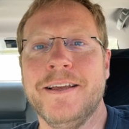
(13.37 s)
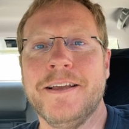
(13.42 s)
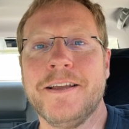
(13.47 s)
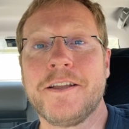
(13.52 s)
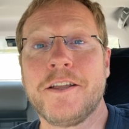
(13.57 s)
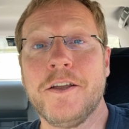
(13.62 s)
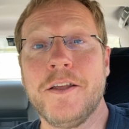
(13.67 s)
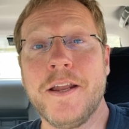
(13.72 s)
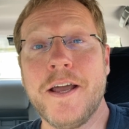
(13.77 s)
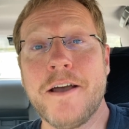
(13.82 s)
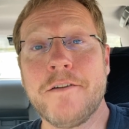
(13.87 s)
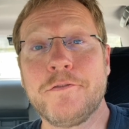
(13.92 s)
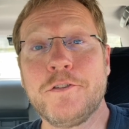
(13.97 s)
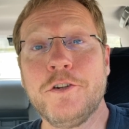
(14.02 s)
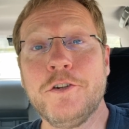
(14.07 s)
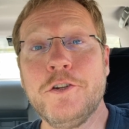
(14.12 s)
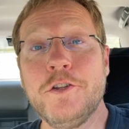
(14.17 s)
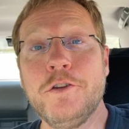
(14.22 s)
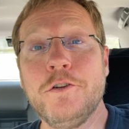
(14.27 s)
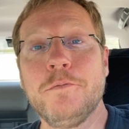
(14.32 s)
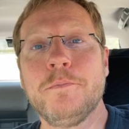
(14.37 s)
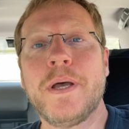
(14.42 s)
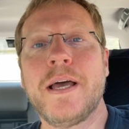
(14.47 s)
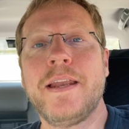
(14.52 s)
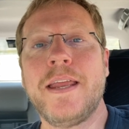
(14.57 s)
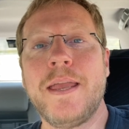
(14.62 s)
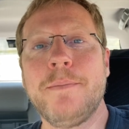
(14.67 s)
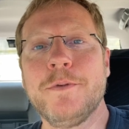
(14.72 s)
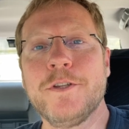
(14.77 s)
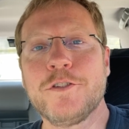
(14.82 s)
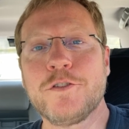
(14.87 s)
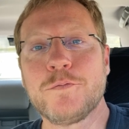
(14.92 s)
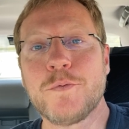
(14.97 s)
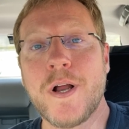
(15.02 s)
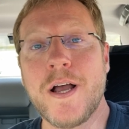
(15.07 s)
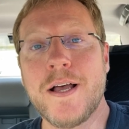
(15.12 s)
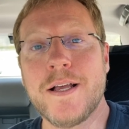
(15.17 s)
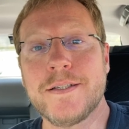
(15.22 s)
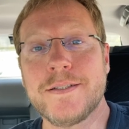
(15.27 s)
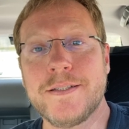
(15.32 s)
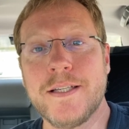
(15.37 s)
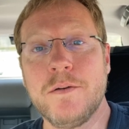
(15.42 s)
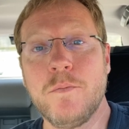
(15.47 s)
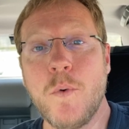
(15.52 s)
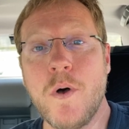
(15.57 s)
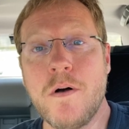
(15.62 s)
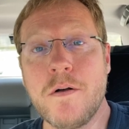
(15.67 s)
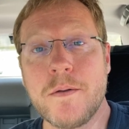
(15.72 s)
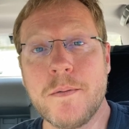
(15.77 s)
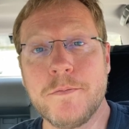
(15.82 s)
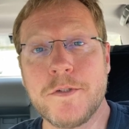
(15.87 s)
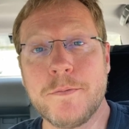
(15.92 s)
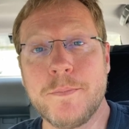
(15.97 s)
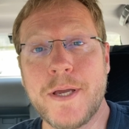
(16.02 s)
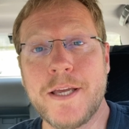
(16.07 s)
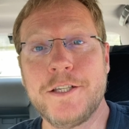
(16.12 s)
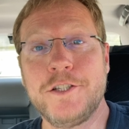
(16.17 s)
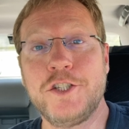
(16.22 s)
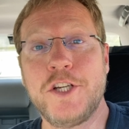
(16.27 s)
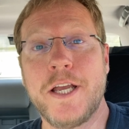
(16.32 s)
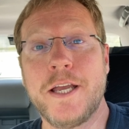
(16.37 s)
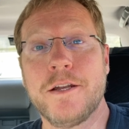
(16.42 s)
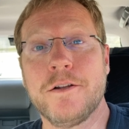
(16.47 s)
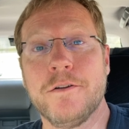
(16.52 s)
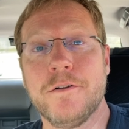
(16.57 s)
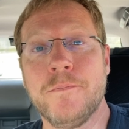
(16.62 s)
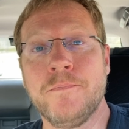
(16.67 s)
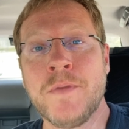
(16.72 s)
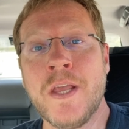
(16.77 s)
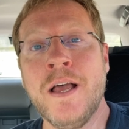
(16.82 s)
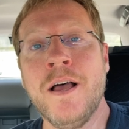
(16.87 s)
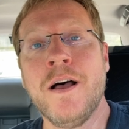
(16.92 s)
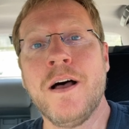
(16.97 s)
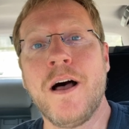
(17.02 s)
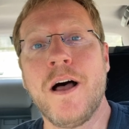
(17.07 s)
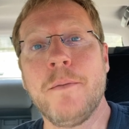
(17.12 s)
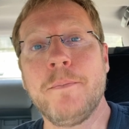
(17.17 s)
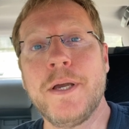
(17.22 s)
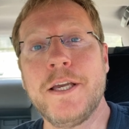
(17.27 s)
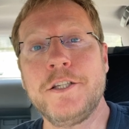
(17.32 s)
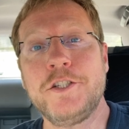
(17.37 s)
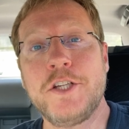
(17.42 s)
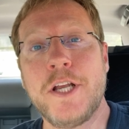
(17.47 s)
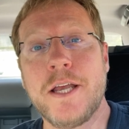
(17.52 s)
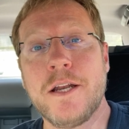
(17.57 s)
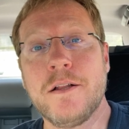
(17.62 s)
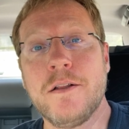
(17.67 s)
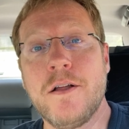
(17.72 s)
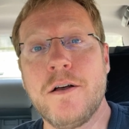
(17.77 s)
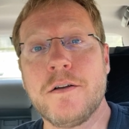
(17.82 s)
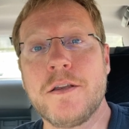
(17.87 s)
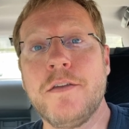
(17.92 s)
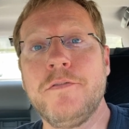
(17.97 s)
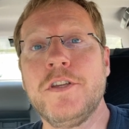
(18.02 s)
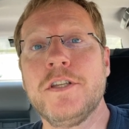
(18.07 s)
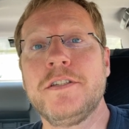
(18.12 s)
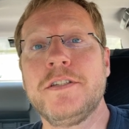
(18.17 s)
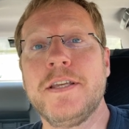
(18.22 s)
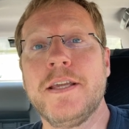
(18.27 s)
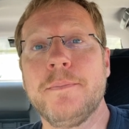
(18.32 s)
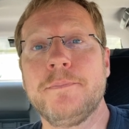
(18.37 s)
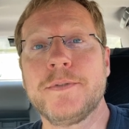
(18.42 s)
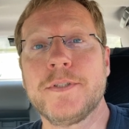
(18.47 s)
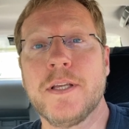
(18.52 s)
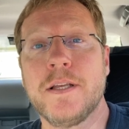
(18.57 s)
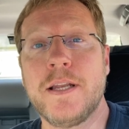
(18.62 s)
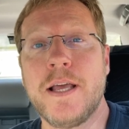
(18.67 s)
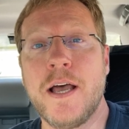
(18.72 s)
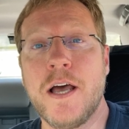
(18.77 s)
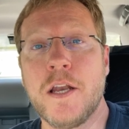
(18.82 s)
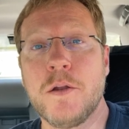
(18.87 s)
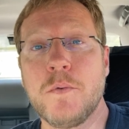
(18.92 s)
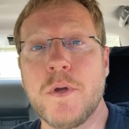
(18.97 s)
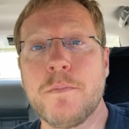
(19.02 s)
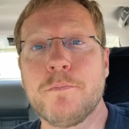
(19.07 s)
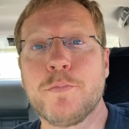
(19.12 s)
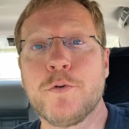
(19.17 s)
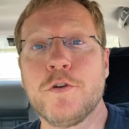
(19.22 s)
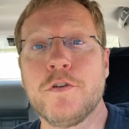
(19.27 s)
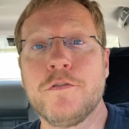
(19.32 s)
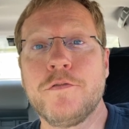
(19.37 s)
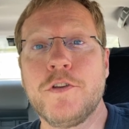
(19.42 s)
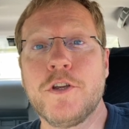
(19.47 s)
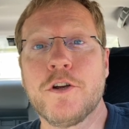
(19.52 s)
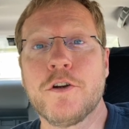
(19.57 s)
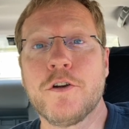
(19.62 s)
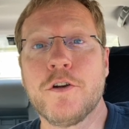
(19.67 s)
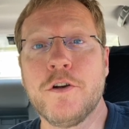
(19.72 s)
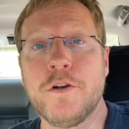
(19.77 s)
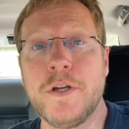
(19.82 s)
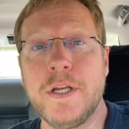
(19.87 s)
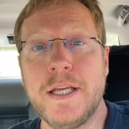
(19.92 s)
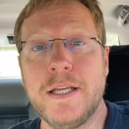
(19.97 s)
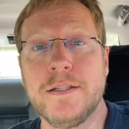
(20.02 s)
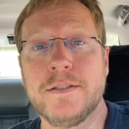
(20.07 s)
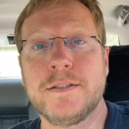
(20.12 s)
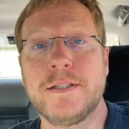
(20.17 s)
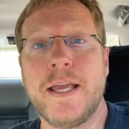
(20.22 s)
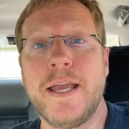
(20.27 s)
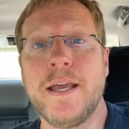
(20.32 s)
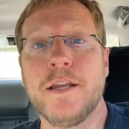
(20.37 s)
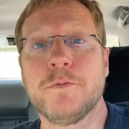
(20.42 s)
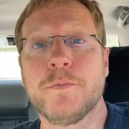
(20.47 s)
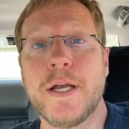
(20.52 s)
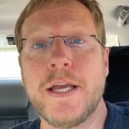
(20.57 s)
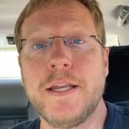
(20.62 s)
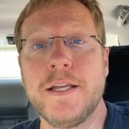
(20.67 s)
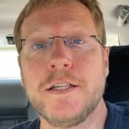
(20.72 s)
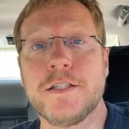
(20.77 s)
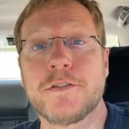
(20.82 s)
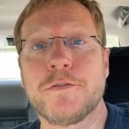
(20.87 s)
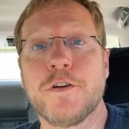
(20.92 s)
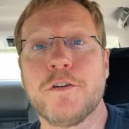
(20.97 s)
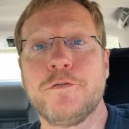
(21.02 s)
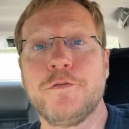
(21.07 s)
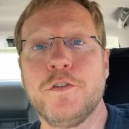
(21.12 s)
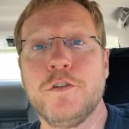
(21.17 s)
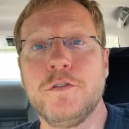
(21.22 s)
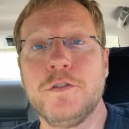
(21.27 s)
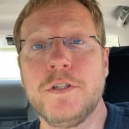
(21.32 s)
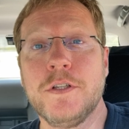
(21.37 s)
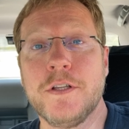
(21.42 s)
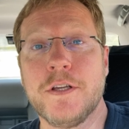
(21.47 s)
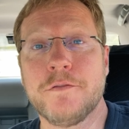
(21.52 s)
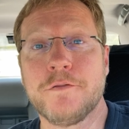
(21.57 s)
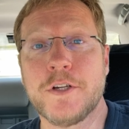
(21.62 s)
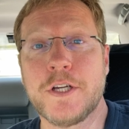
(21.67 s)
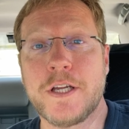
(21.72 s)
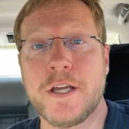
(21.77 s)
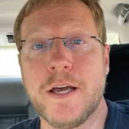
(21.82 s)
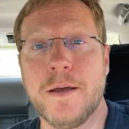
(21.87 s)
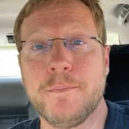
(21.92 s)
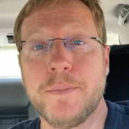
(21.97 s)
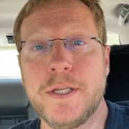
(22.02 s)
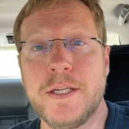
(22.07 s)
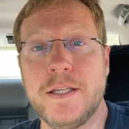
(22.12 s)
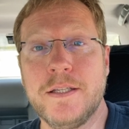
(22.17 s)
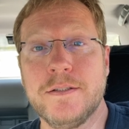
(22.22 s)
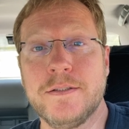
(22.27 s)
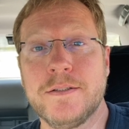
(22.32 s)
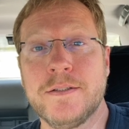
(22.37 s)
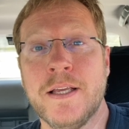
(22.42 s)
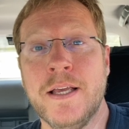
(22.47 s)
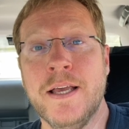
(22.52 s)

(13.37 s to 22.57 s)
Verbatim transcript: Good afternoon, my name is Russ and welcome to my channel. On my channel, I'll give you tips on how to improve your earnings and ratings for food delivery companies.